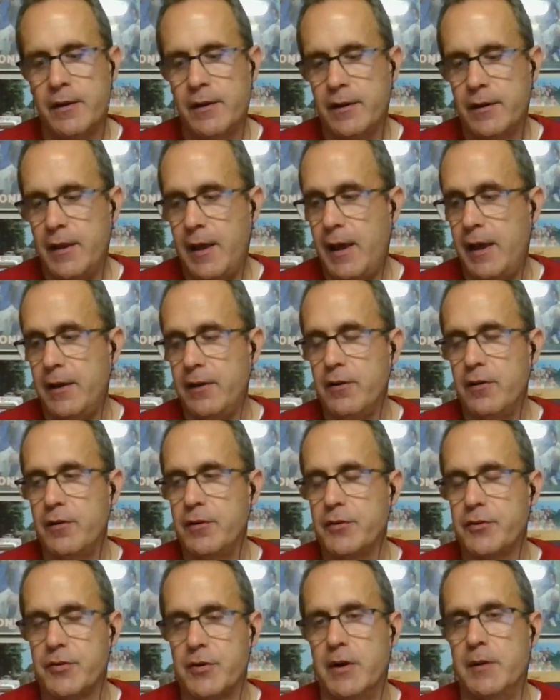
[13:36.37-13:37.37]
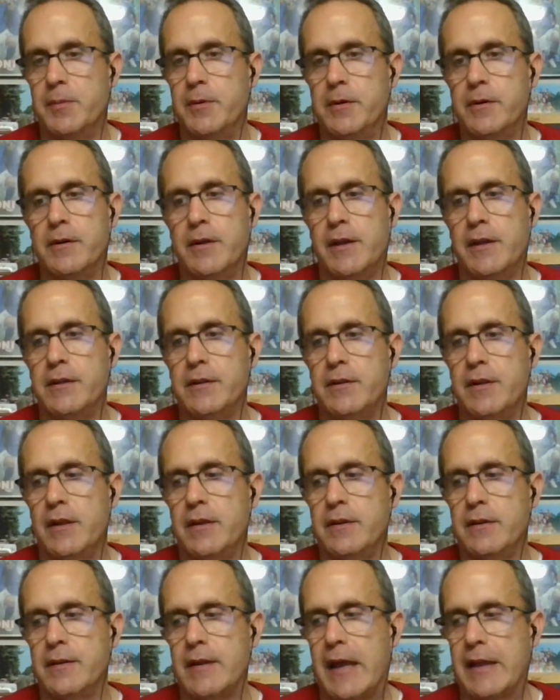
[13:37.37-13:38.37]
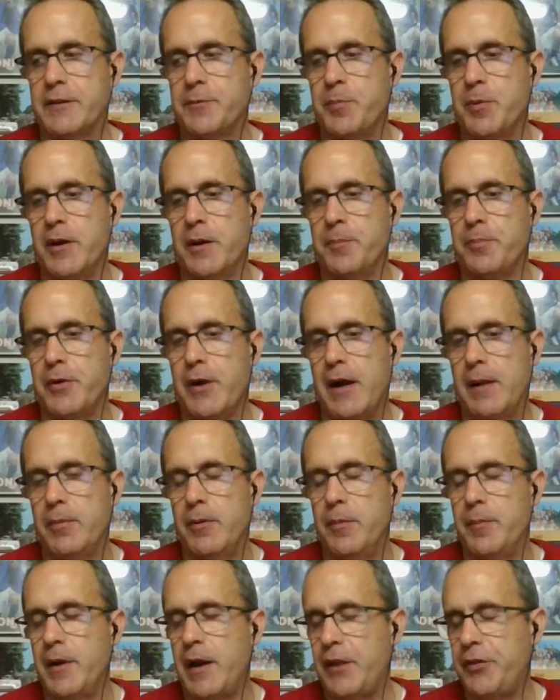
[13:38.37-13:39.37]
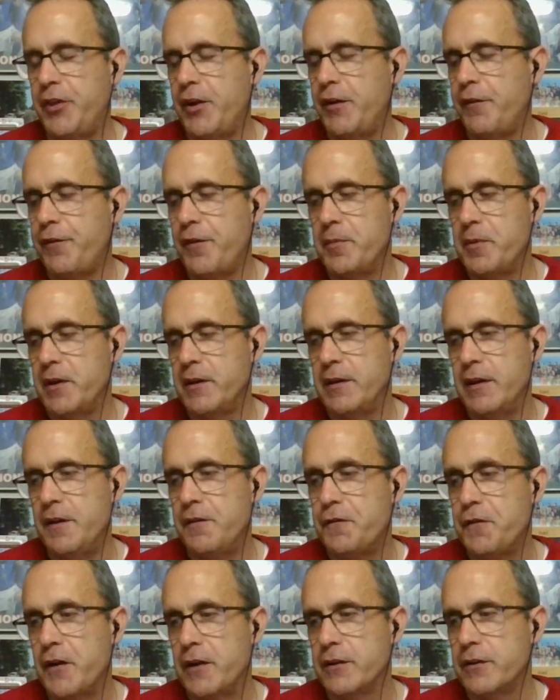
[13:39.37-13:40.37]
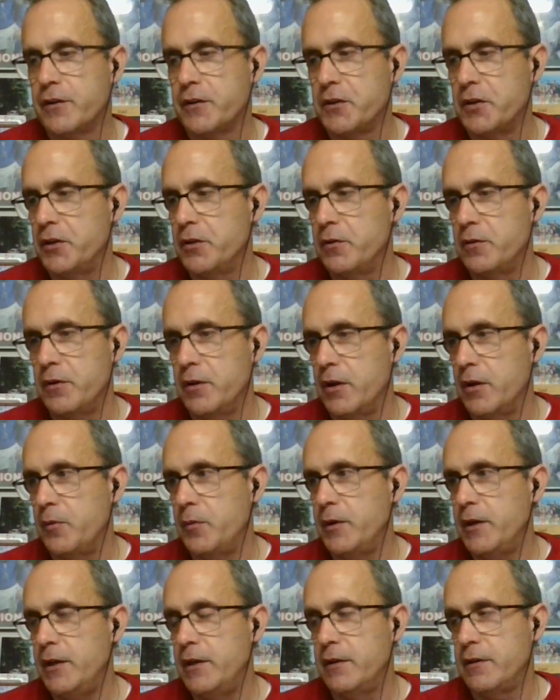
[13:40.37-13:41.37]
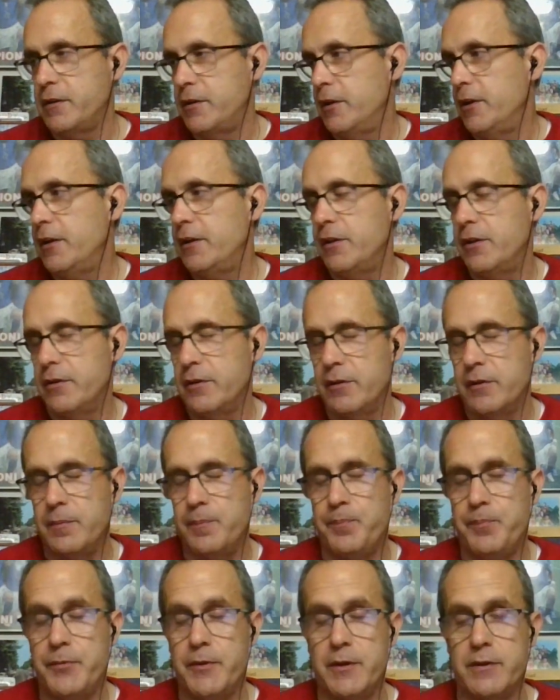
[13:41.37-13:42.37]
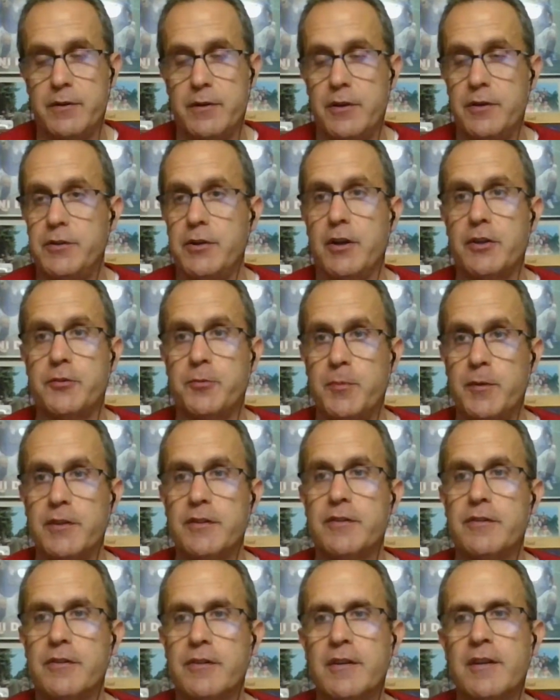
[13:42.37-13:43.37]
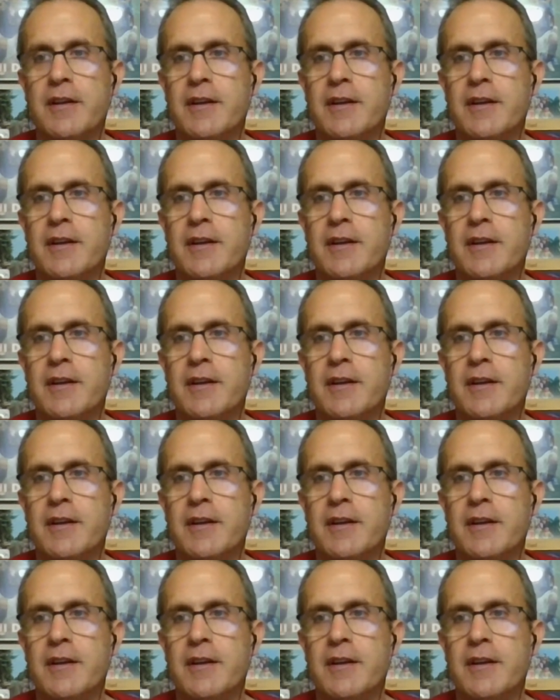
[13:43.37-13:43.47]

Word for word: yeah, you're in trouble, and and that's been a problem. And I think from the defense too, you know, we need to see adjustments.